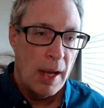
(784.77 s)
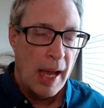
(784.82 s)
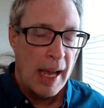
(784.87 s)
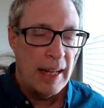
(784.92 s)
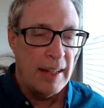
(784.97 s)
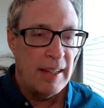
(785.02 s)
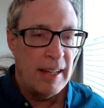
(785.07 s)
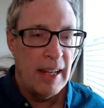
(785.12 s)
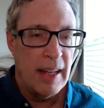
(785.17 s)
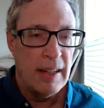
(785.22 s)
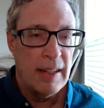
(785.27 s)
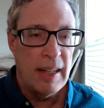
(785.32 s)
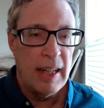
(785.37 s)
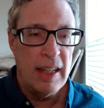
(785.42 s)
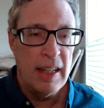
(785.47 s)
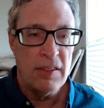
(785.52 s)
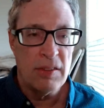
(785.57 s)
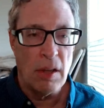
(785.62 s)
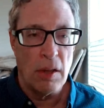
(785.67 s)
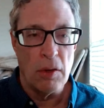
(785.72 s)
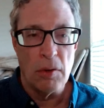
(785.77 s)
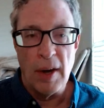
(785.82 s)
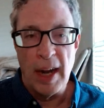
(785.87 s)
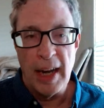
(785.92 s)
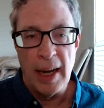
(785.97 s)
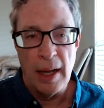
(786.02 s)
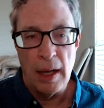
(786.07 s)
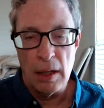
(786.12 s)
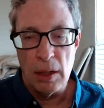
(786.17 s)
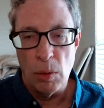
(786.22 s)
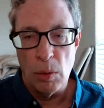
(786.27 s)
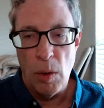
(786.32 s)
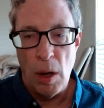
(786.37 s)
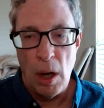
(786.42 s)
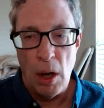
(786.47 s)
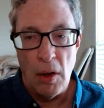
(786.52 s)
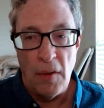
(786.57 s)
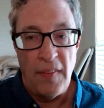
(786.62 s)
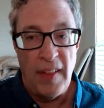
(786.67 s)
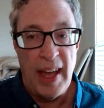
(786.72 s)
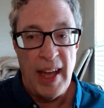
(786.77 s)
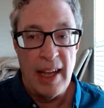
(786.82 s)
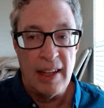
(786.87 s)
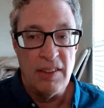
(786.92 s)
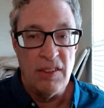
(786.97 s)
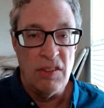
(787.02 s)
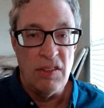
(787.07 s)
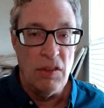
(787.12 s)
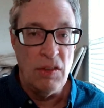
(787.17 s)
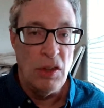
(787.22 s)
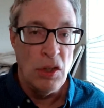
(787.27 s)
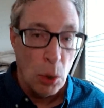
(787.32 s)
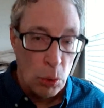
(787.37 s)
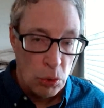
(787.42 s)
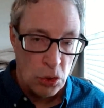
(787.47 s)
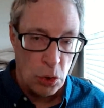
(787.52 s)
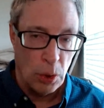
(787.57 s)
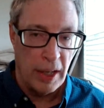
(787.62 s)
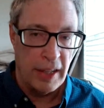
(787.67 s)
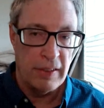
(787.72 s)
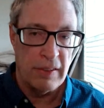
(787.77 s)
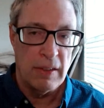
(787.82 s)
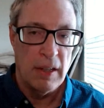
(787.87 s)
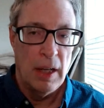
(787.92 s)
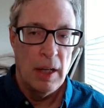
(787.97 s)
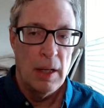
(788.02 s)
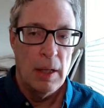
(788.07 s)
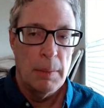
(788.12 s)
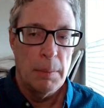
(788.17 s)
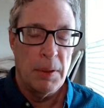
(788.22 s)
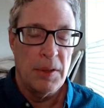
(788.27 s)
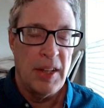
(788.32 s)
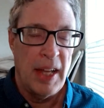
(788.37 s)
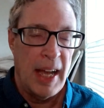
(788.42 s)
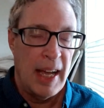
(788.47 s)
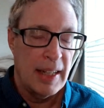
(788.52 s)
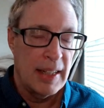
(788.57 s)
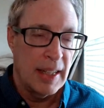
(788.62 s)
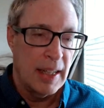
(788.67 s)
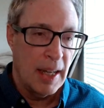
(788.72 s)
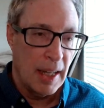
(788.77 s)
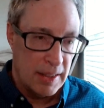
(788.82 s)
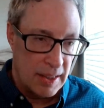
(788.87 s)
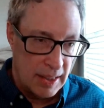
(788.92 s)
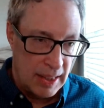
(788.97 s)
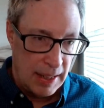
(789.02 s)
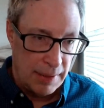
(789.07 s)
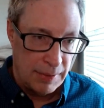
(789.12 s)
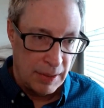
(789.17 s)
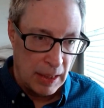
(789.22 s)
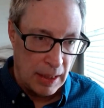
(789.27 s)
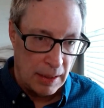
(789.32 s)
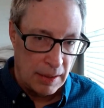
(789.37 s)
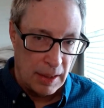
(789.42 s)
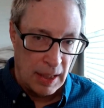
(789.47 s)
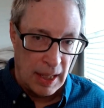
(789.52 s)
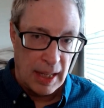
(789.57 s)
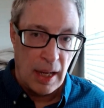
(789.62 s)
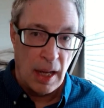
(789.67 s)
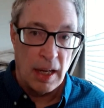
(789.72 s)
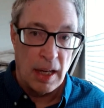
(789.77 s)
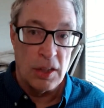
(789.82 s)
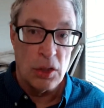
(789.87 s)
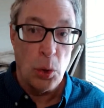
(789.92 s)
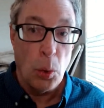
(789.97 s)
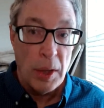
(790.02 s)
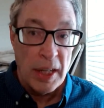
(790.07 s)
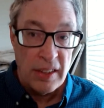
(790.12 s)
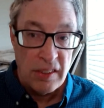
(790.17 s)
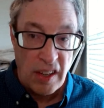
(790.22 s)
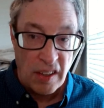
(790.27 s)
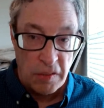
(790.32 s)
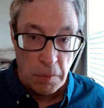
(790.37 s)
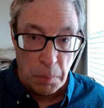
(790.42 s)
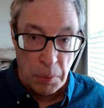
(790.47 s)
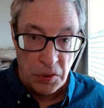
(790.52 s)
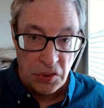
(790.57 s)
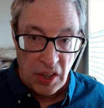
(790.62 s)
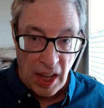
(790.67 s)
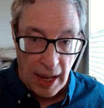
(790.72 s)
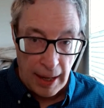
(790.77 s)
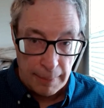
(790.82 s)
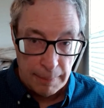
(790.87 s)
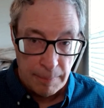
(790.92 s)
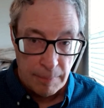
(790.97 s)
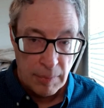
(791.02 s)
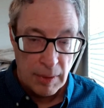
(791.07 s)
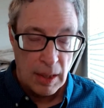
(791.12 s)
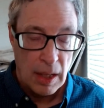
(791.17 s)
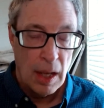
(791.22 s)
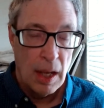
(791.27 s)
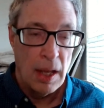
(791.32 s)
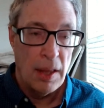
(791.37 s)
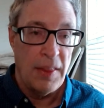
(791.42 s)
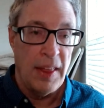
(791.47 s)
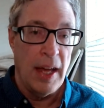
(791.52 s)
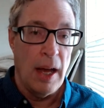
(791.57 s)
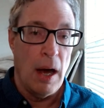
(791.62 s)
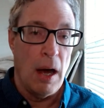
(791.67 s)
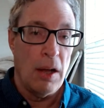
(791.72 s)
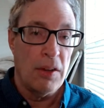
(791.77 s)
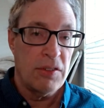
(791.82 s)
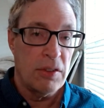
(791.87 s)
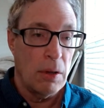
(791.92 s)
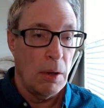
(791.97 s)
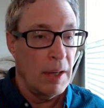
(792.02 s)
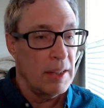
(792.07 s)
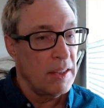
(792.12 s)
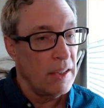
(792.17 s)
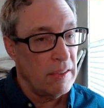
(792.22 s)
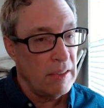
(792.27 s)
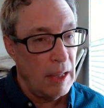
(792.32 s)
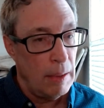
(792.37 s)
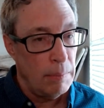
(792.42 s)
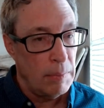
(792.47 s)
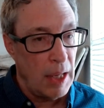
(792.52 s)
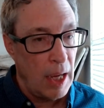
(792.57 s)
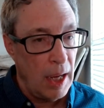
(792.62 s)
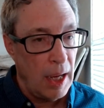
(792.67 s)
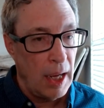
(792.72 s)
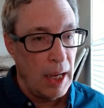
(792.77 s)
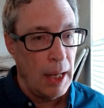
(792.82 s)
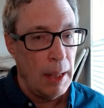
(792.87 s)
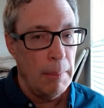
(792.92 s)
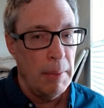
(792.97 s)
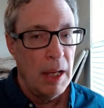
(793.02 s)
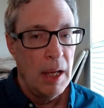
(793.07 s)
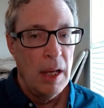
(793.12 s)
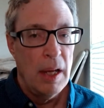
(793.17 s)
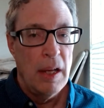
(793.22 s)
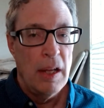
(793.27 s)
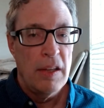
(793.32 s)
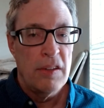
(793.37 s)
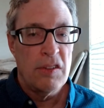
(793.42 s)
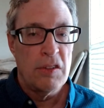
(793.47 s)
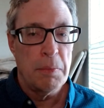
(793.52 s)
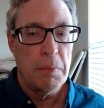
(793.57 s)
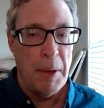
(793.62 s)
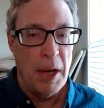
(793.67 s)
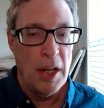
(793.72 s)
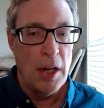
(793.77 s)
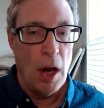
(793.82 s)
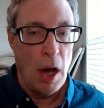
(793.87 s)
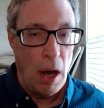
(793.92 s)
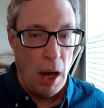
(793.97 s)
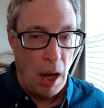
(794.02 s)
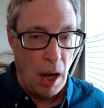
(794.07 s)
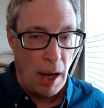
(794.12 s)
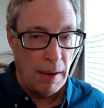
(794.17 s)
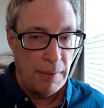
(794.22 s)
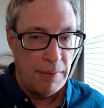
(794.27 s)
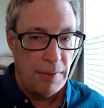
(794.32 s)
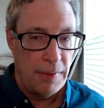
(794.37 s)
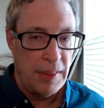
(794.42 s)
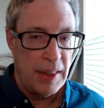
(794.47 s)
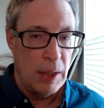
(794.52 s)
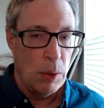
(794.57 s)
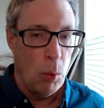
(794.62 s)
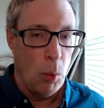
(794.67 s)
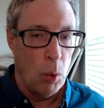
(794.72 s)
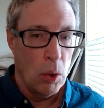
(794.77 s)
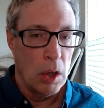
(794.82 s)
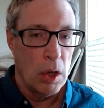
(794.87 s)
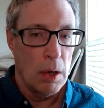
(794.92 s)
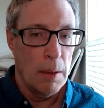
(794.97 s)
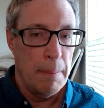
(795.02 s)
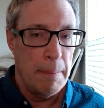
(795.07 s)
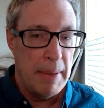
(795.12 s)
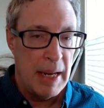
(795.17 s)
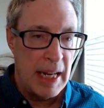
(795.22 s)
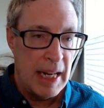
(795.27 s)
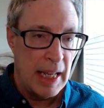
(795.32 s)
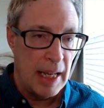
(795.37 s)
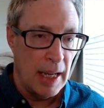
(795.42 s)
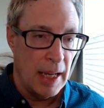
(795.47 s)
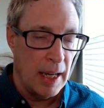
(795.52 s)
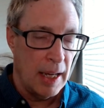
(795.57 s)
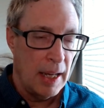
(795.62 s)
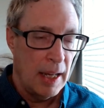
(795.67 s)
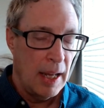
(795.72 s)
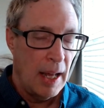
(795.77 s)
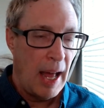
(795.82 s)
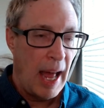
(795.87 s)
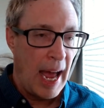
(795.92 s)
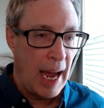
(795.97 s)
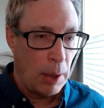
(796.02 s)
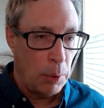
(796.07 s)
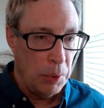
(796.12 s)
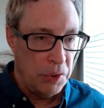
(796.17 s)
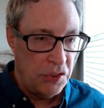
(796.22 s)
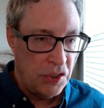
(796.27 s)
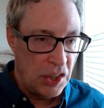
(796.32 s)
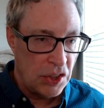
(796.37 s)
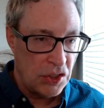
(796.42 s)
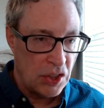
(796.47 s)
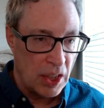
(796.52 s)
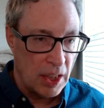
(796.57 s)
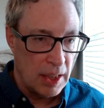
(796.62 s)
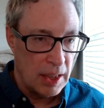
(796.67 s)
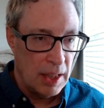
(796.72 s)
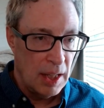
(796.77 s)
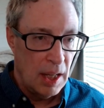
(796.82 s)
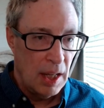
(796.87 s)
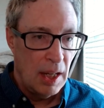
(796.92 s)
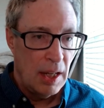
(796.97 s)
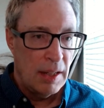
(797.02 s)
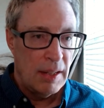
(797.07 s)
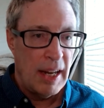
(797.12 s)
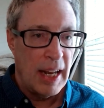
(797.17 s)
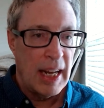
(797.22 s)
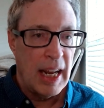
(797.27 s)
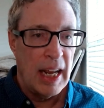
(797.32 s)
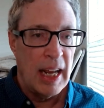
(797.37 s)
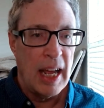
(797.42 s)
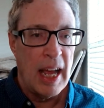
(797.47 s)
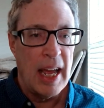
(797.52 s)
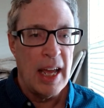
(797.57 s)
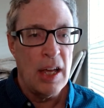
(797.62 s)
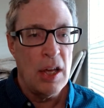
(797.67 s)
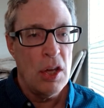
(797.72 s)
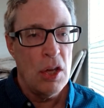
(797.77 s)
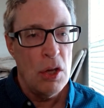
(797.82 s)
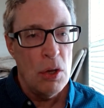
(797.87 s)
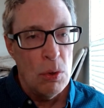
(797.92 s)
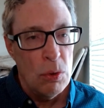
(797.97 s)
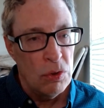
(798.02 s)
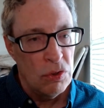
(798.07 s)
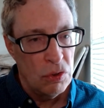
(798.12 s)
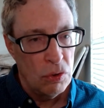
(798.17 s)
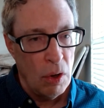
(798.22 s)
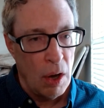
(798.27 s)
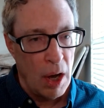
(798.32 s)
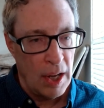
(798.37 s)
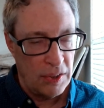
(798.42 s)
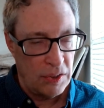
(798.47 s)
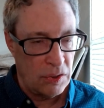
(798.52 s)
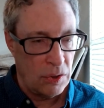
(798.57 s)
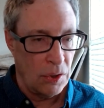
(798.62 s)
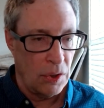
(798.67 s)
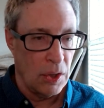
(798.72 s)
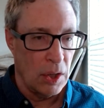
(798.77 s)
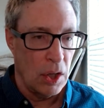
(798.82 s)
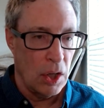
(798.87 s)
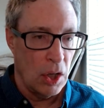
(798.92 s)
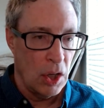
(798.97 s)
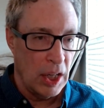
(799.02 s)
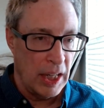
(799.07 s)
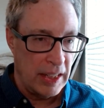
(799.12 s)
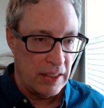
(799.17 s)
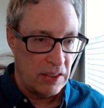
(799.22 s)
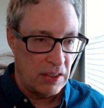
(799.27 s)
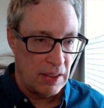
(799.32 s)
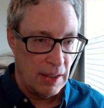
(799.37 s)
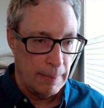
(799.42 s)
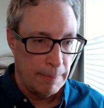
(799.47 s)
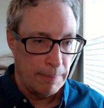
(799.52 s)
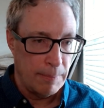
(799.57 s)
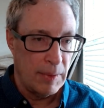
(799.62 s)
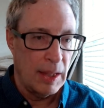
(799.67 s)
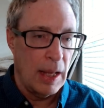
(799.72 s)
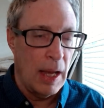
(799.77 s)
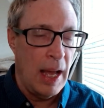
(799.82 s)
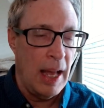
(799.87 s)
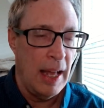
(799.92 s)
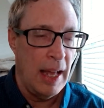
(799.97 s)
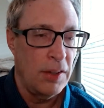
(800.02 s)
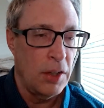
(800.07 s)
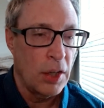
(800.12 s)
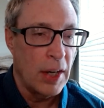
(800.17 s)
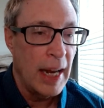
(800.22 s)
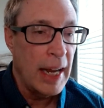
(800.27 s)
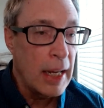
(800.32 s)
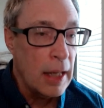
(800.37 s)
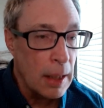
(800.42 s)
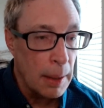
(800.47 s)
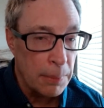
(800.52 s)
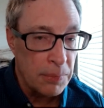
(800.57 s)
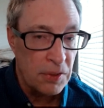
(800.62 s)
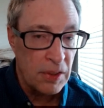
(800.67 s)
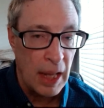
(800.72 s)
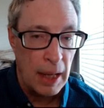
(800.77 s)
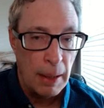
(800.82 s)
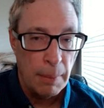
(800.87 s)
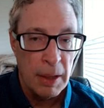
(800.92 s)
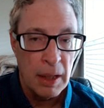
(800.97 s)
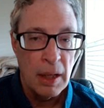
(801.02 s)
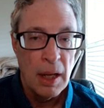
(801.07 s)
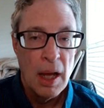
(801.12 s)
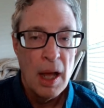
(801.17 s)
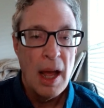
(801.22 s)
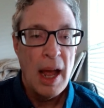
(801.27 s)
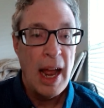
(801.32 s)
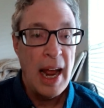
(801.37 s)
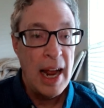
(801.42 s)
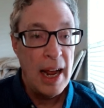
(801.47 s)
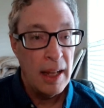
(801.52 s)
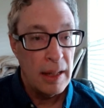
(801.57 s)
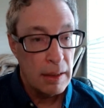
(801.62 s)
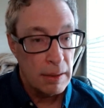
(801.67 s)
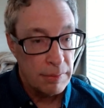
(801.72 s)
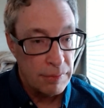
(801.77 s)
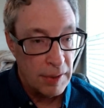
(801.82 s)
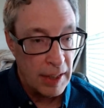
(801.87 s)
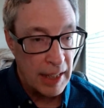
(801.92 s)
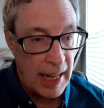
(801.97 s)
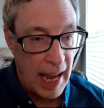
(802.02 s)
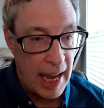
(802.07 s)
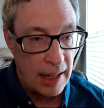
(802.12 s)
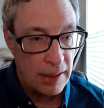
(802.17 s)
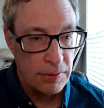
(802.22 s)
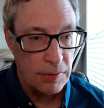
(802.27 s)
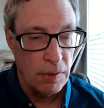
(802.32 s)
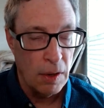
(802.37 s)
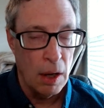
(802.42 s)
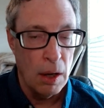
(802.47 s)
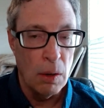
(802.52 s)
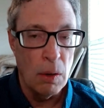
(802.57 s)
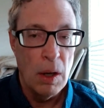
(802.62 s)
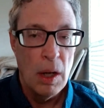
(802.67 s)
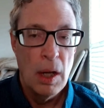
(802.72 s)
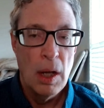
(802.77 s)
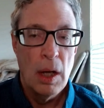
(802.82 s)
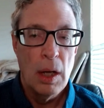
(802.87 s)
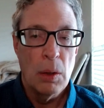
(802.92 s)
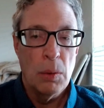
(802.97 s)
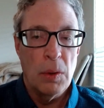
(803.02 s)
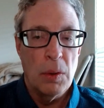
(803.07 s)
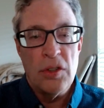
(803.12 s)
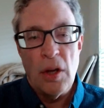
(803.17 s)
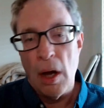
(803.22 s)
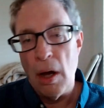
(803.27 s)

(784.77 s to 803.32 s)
AT&T saw the writing on the wall, and they had no choice, but they had to cut the dividend. They cut it 27%. They also, at the same time, spun off the Warner Media acquisition, taking a huge loss to their earnings and their income statement and their free cash flow, which